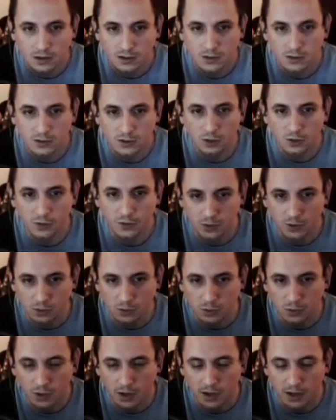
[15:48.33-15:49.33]
So if
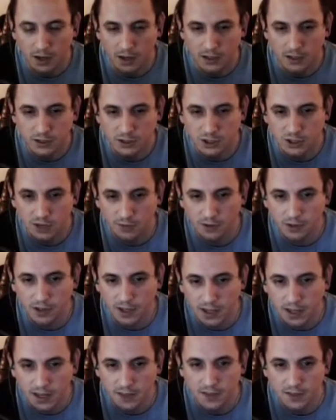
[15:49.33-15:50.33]
you shovel
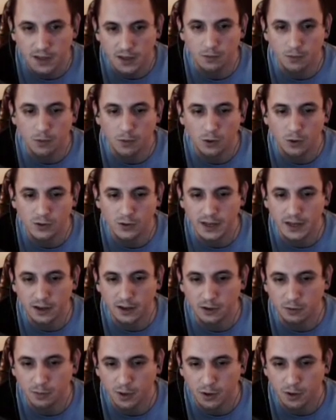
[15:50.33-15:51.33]
hit and then hold
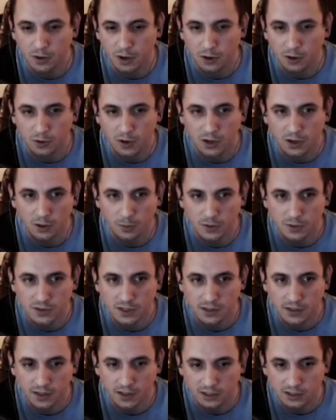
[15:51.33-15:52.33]
down and pogo, you can
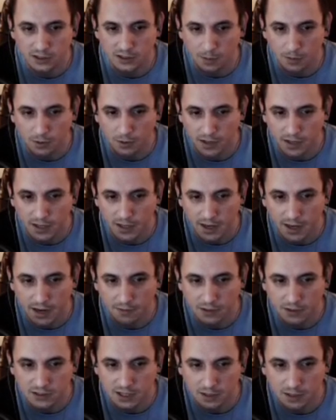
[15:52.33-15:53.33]
almost get like a double hit
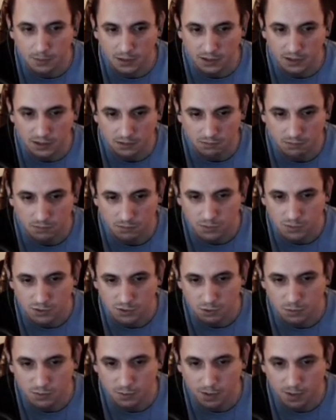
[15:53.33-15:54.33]
every time he
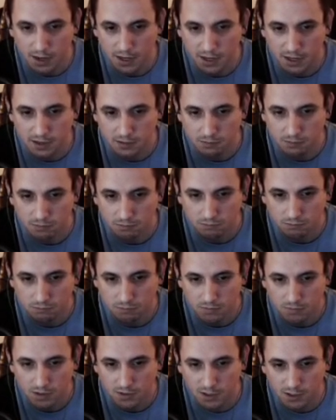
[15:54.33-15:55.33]
zooms by you.
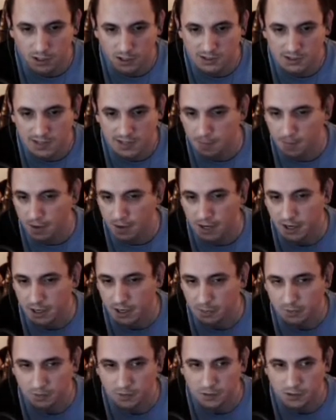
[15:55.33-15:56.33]
And then you just get behind
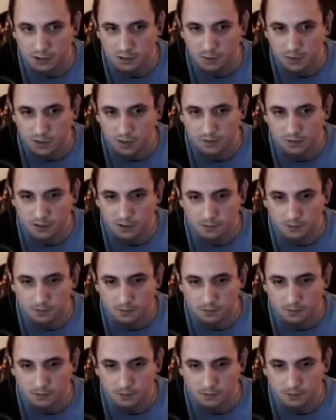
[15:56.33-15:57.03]
him and finish him off there.